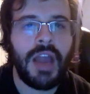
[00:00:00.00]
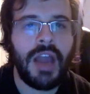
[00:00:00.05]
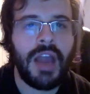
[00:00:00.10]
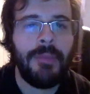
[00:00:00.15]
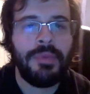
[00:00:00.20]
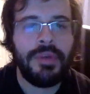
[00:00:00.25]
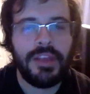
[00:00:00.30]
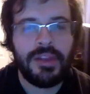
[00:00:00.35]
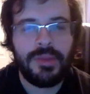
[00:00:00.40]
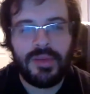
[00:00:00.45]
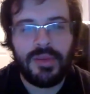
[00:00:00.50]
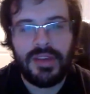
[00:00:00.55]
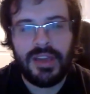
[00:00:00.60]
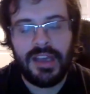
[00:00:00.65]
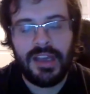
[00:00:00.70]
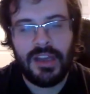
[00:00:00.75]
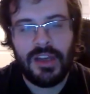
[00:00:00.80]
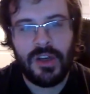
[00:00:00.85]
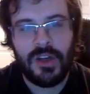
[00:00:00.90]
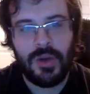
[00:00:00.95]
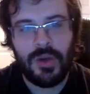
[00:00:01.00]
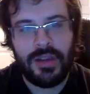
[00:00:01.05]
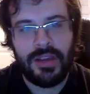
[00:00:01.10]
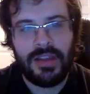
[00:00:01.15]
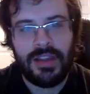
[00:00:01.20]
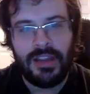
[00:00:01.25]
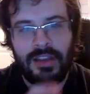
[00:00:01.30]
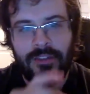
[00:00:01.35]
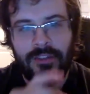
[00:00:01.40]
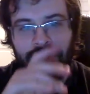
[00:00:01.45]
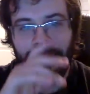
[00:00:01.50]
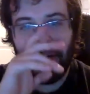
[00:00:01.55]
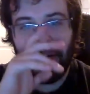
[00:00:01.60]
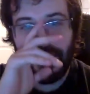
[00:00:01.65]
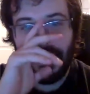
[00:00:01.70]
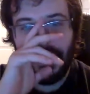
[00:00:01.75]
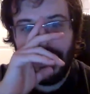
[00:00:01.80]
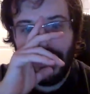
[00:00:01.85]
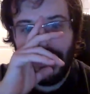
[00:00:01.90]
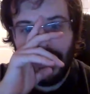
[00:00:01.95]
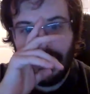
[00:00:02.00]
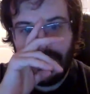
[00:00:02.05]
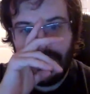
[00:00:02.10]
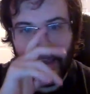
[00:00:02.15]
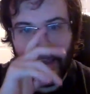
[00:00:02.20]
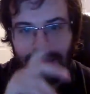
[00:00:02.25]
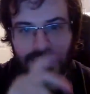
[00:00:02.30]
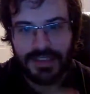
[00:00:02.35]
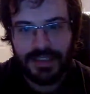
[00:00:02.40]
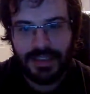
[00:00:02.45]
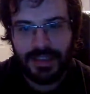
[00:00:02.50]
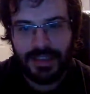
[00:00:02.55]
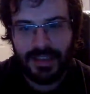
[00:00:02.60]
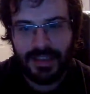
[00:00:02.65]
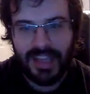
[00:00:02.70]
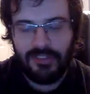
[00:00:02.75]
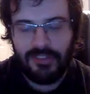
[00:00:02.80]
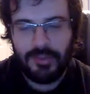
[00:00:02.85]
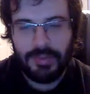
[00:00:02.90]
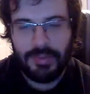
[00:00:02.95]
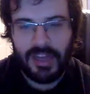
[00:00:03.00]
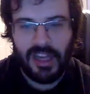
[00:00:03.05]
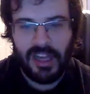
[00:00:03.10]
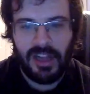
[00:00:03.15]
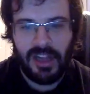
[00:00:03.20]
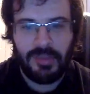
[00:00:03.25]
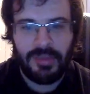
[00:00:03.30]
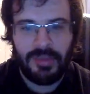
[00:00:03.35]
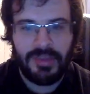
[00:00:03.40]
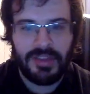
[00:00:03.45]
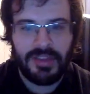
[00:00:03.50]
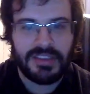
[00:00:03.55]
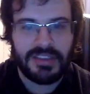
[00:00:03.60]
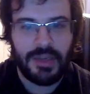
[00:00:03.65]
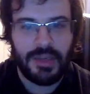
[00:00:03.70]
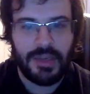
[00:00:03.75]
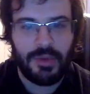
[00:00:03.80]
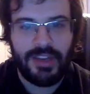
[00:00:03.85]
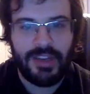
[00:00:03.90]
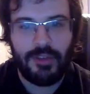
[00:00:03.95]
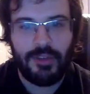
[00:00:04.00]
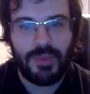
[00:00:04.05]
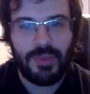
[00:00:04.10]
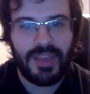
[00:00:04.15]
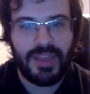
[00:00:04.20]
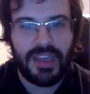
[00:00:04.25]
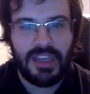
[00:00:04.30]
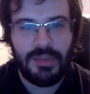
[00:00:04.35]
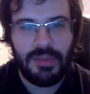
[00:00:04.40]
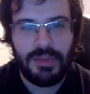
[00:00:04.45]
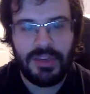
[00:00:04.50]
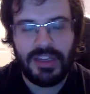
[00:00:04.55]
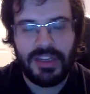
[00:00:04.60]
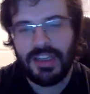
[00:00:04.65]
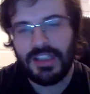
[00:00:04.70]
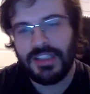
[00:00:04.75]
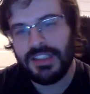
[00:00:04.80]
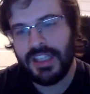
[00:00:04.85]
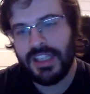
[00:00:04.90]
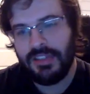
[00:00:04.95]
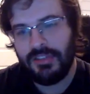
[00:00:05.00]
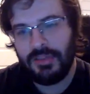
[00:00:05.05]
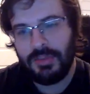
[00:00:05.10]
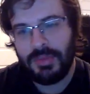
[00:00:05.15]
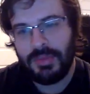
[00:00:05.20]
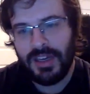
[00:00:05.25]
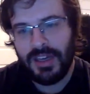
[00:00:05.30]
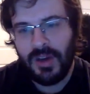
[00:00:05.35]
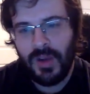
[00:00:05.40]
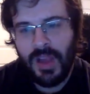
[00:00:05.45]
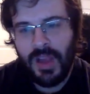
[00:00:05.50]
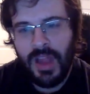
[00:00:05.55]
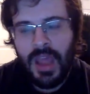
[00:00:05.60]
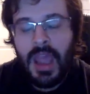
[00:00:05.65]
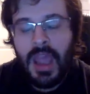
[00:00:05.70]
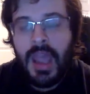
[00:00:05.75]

I picked Pinedo in that fight against Devin Powell because I would never pick anybody against Devin Powell.